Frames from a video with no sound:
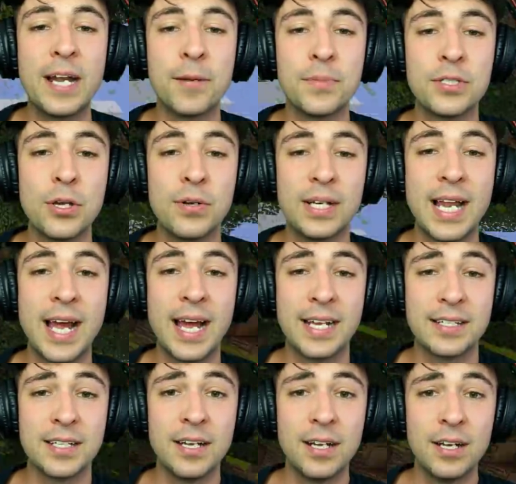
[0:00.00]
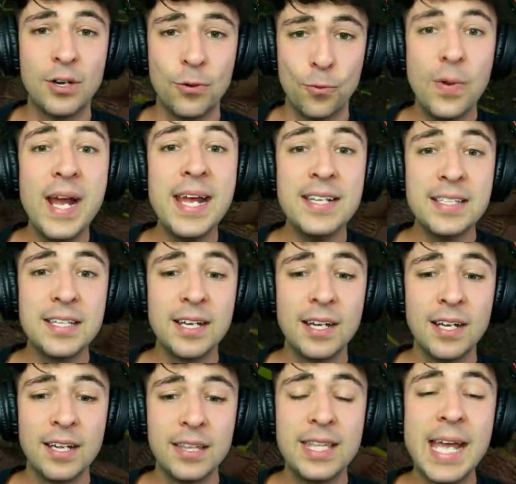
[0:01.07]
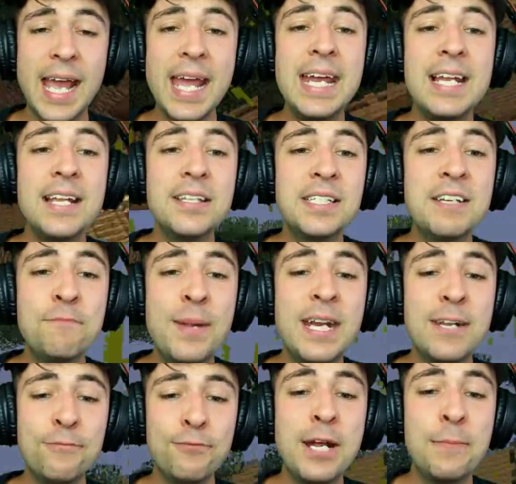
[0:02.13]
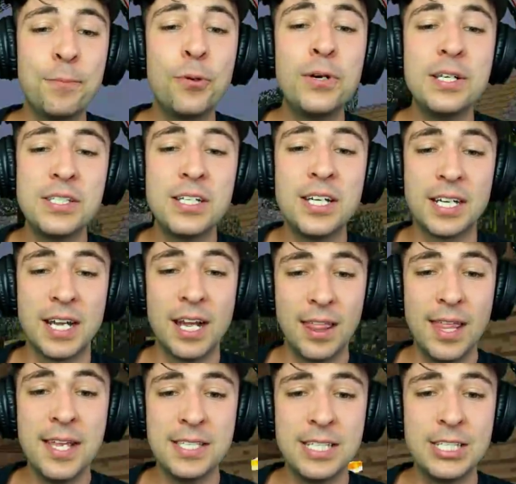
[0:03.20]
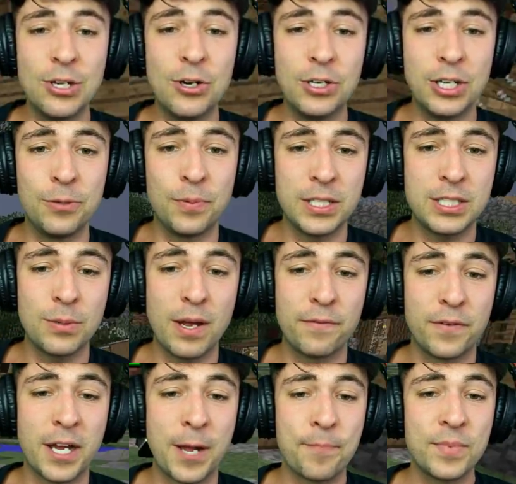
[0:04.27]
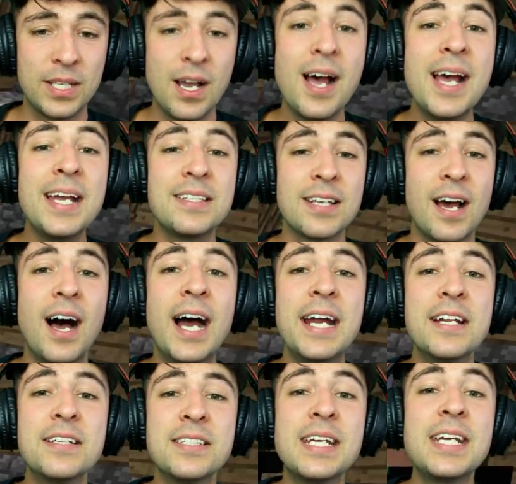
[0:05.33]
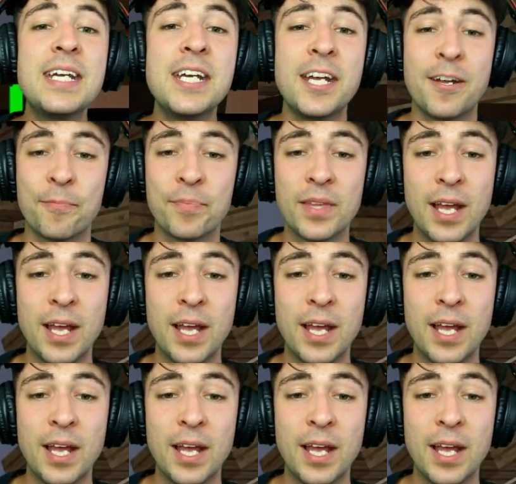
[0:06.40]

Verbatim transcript: and I'm so glad. Wait! The aliens have made it rain poison! This is not good whatsoever. Guys, hide under here!